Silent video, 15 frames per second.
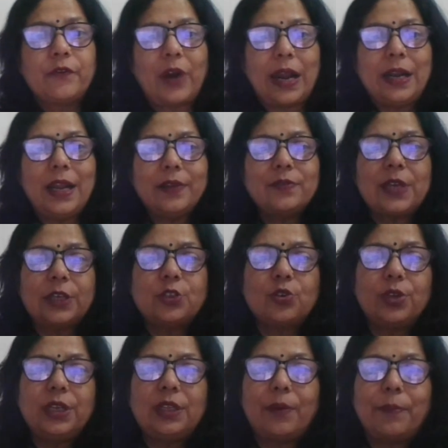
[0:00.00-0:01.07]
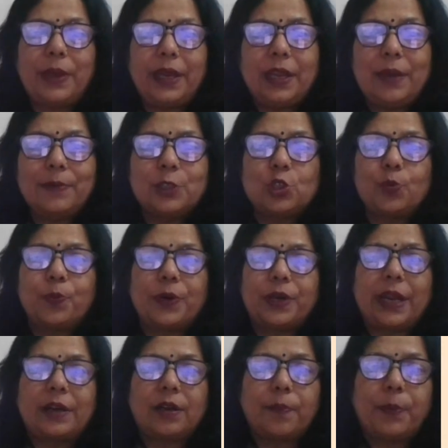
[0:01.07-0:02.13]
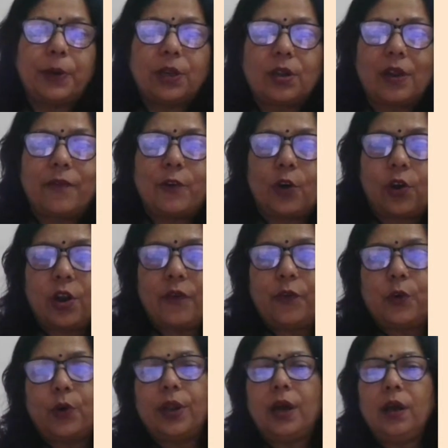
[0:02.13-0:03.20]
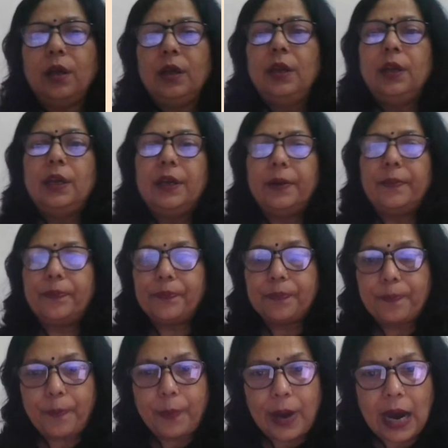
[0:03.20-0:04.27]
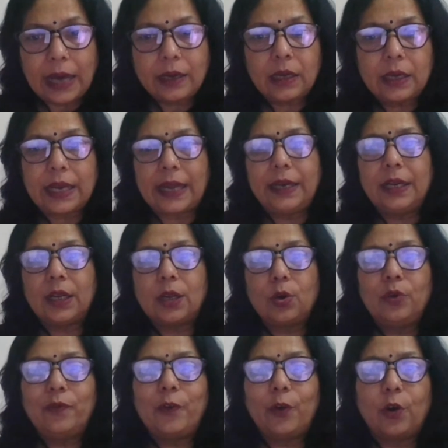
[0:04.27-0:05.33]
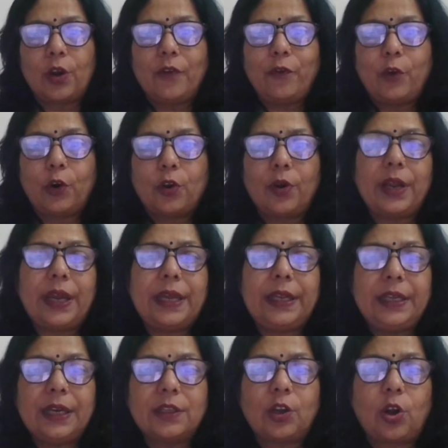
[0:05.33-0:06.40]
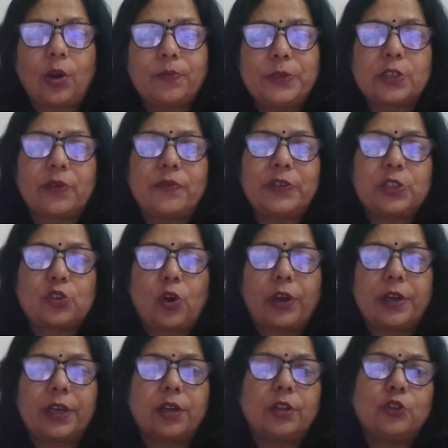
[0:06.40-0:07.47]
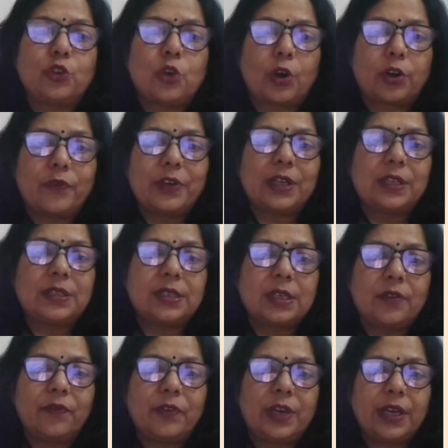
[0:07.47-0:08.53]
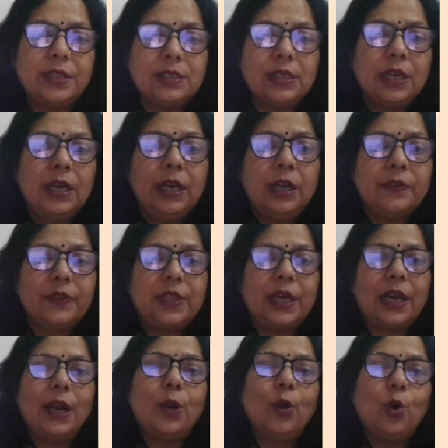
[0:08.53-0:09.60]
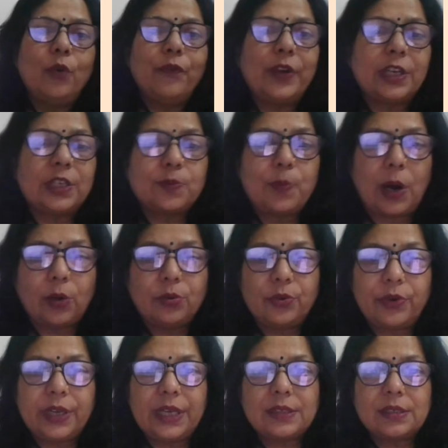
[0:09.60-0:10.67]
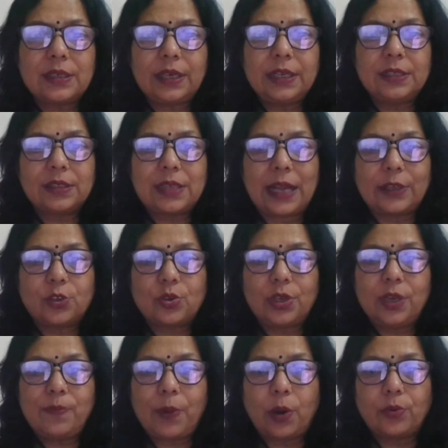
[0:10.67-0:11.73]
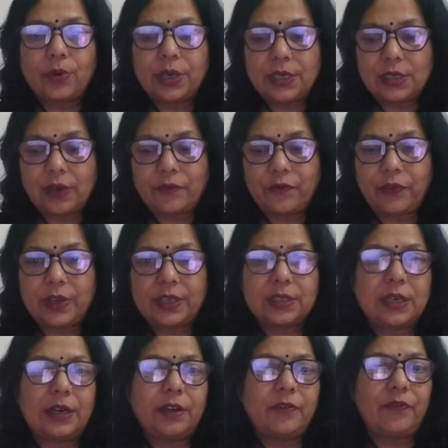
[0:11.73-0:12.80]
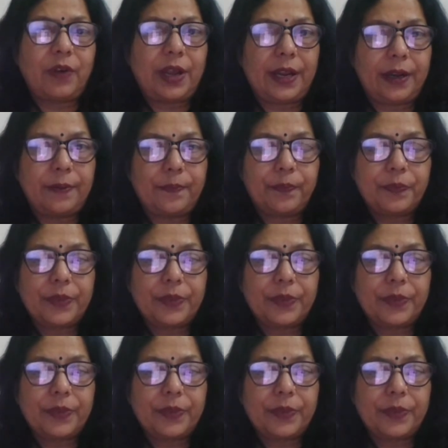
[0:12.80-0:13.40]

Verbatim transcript: Wildlife sanctuary, the main aim is to protect a particular flora fauna. Park can include flora fauna or any other objects of historical geographical significance. There are no fixed boundaries in sanctuary. Boundaries are fixed and defined.